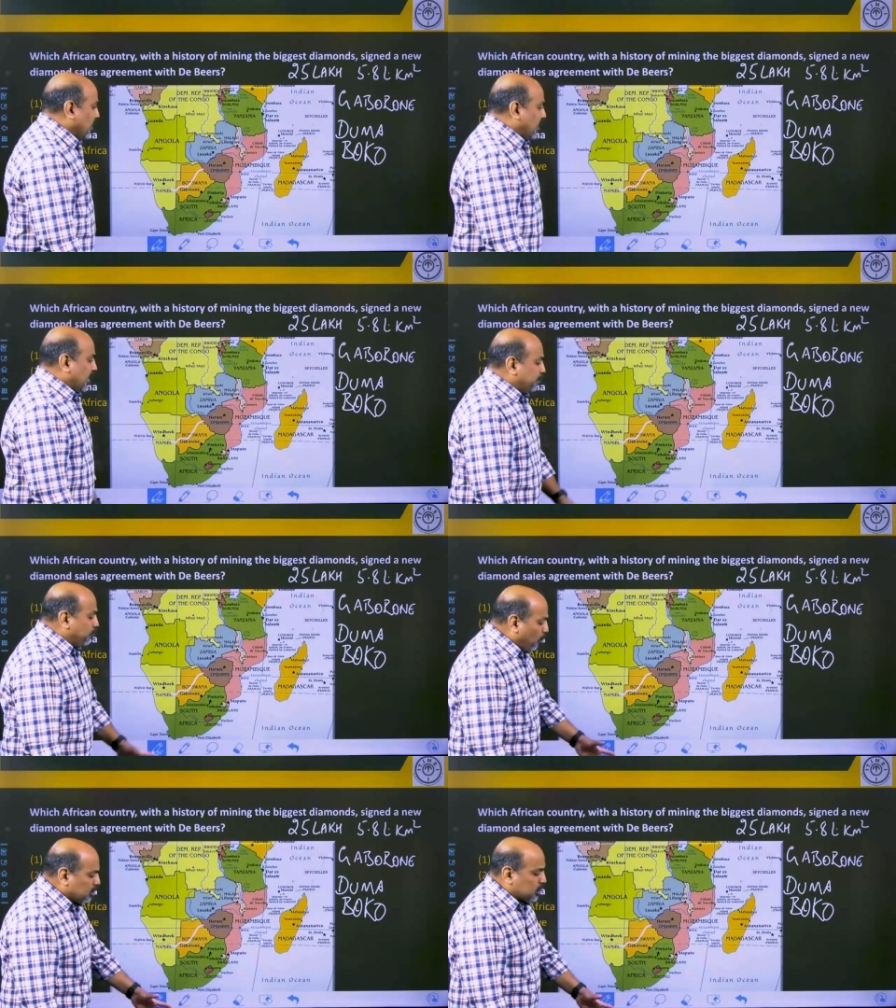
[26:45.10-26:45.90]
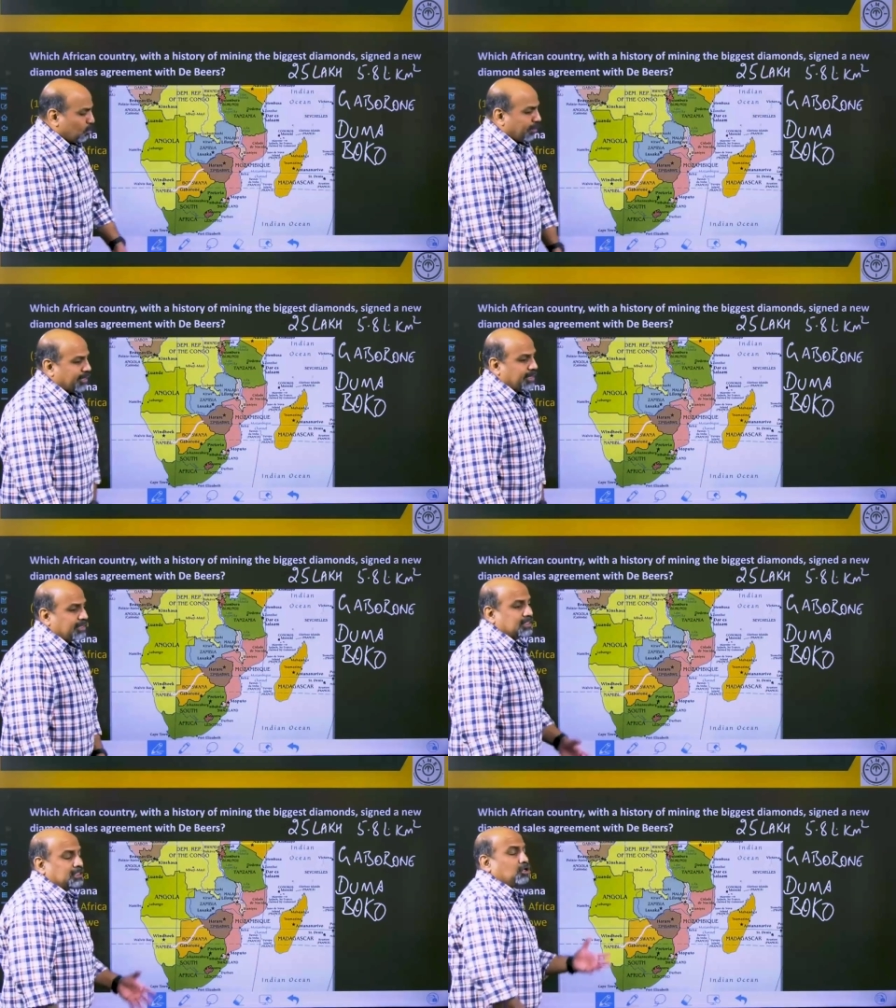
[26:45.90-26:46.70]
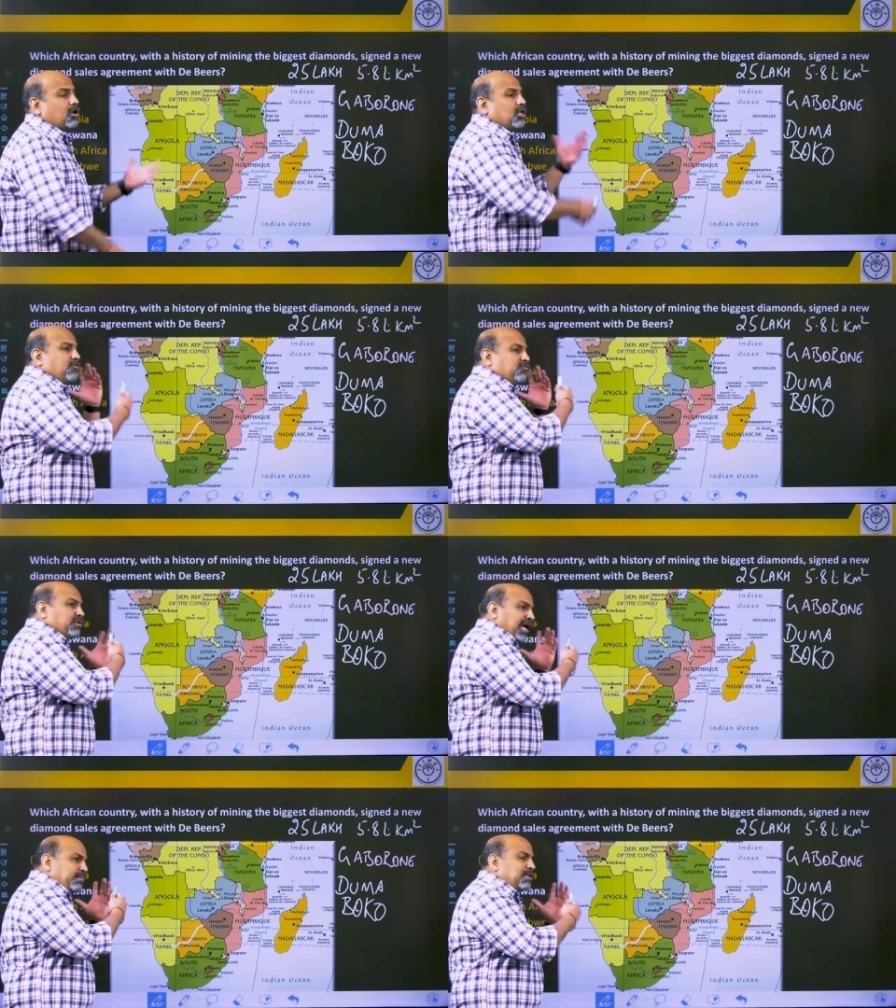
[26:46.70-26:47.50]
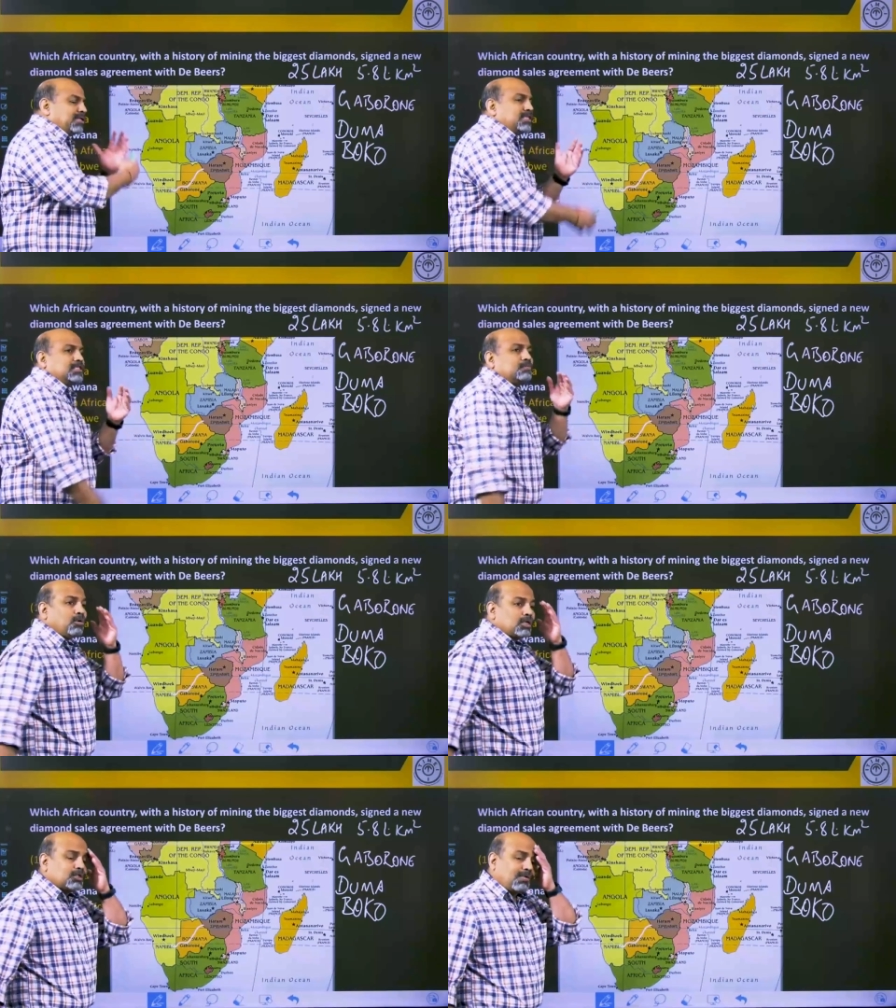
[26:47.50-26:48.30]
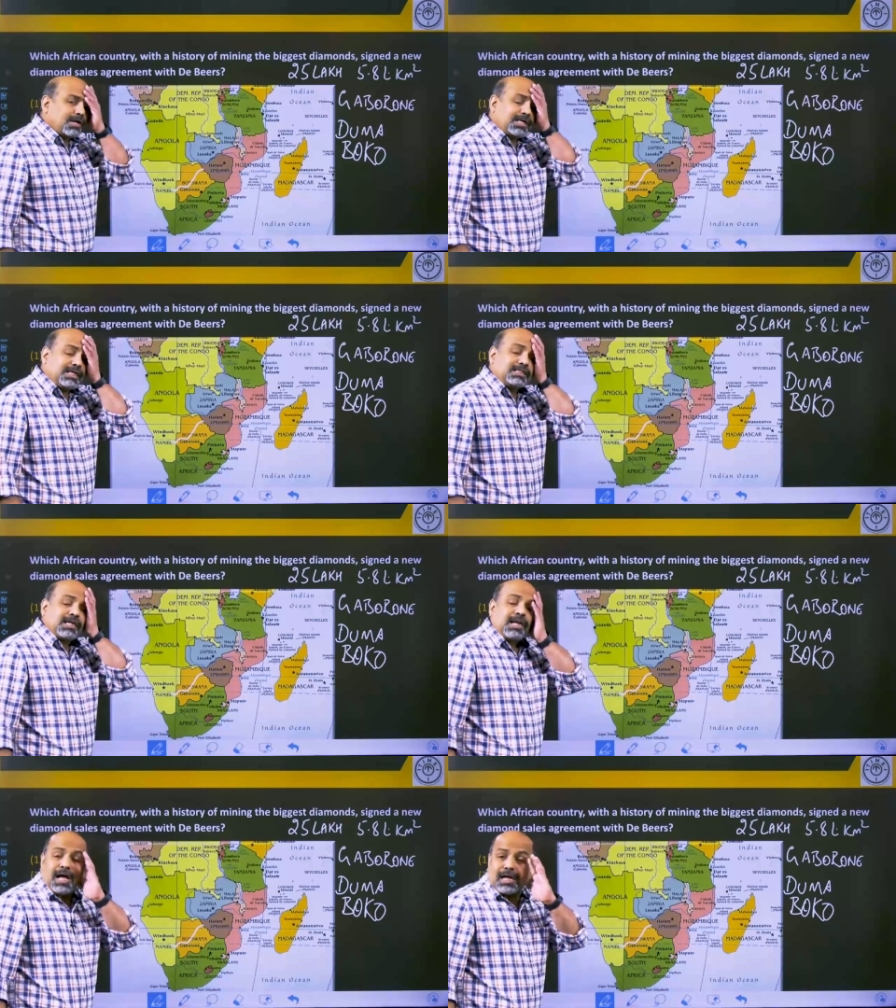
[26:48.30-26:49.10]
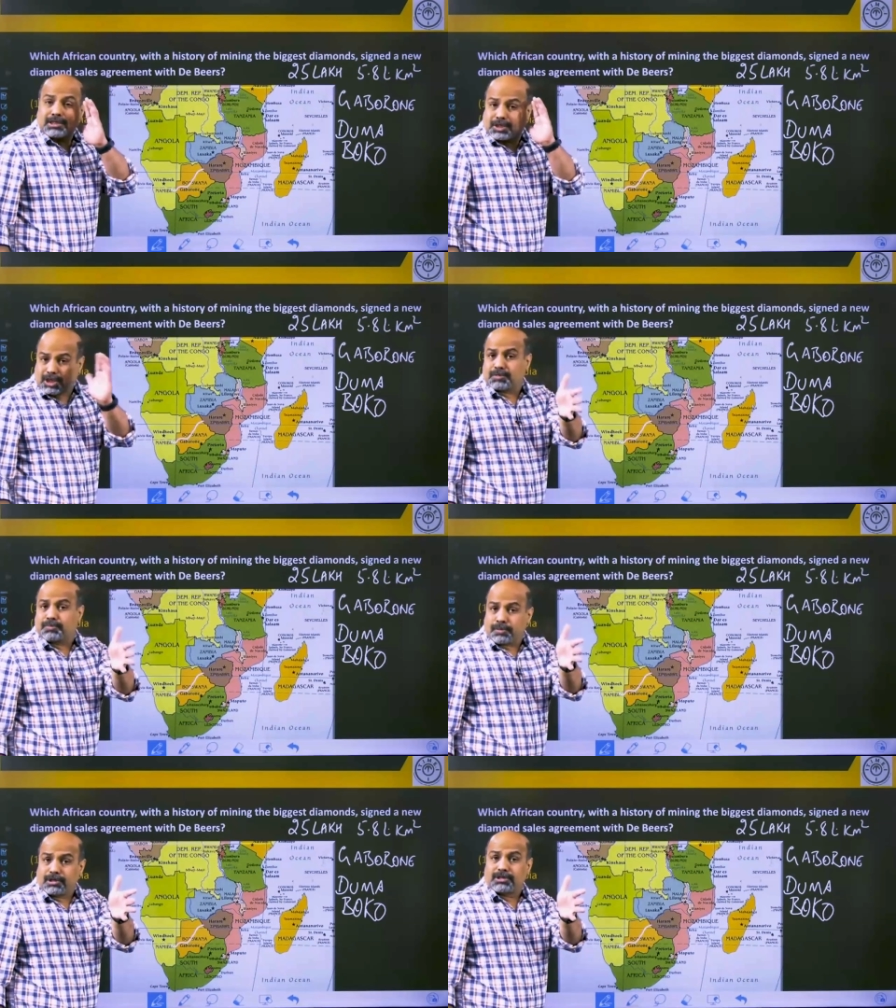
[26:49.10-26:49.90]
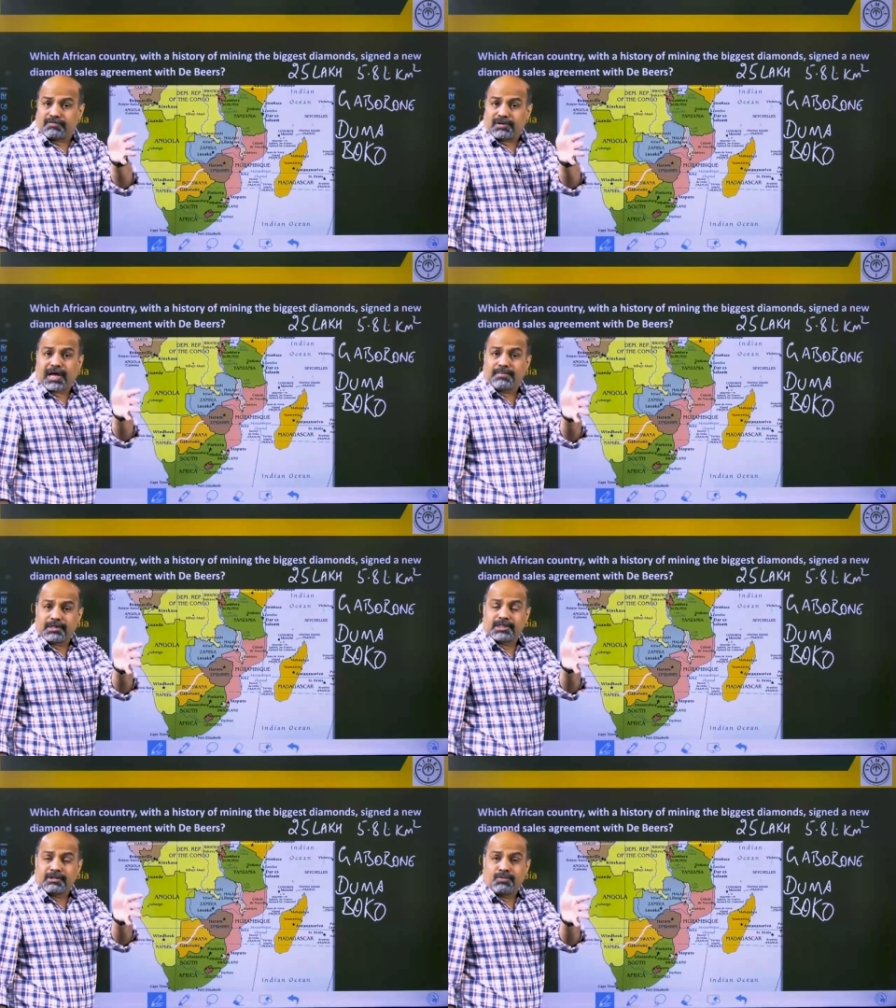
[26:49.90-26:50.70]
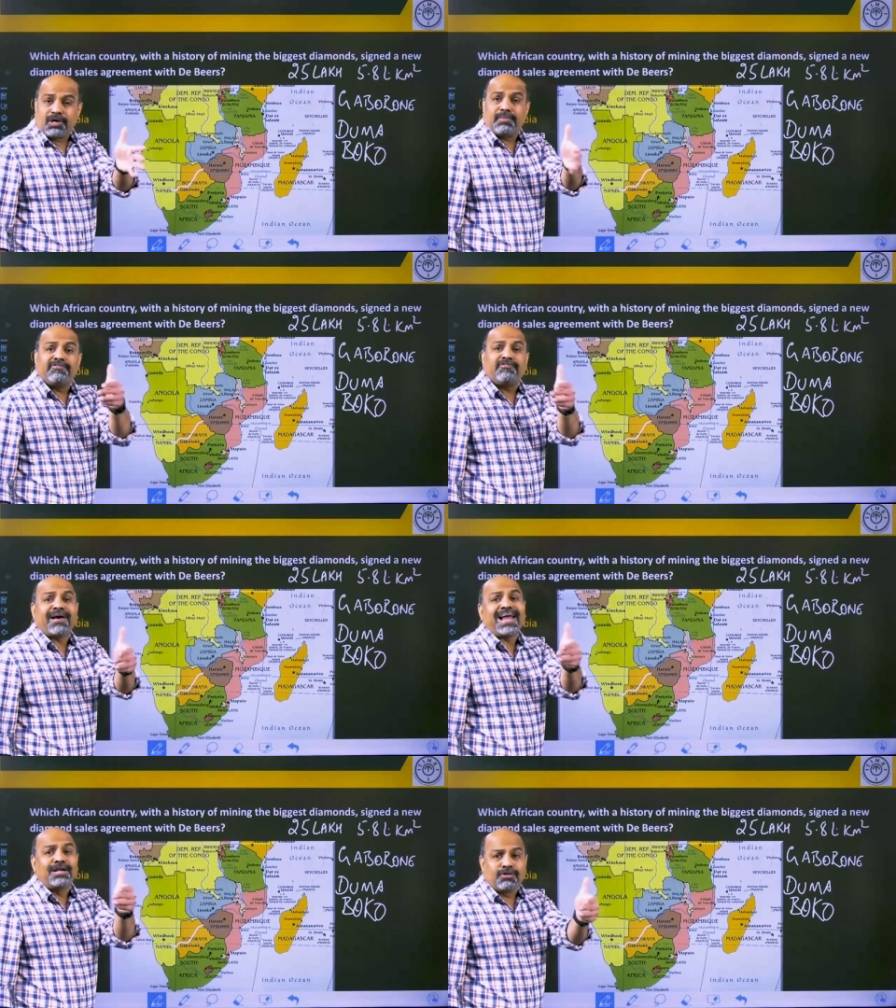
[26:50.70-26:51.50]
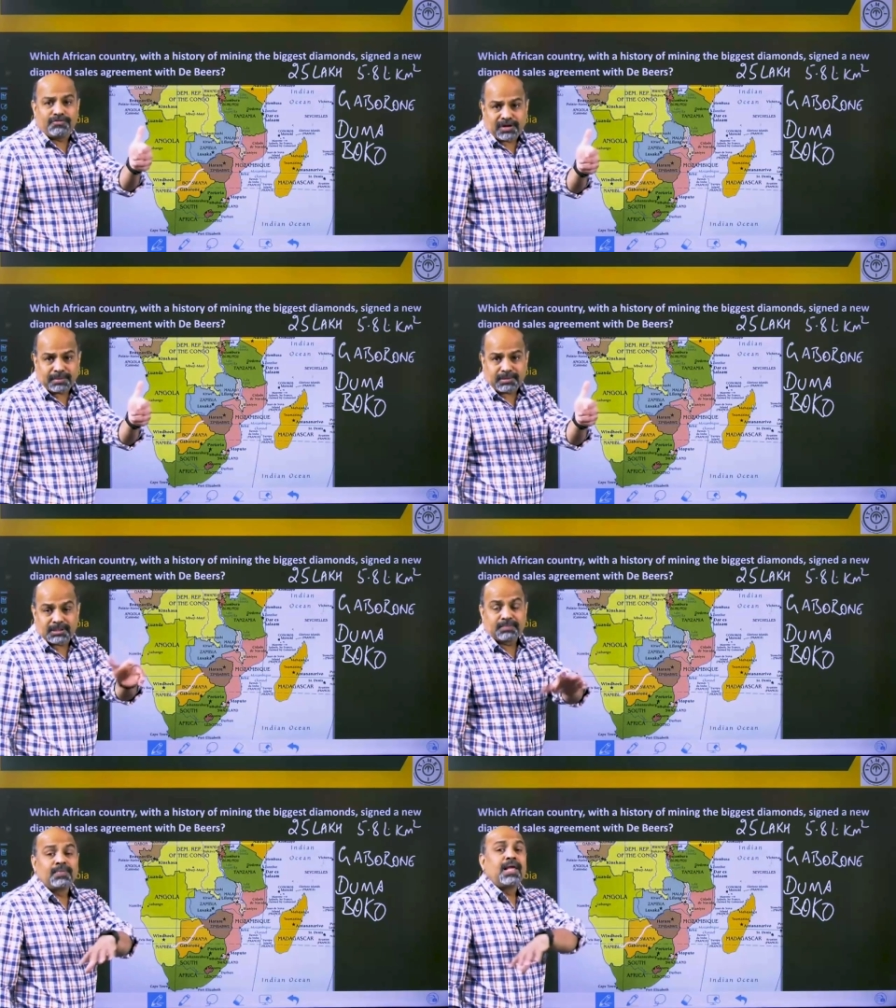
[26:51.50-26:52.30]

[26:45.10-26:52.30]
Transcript: And Botswana, it's talking of diamonds, Botswana is the largest producer of diamonds in the world by value of diamonds.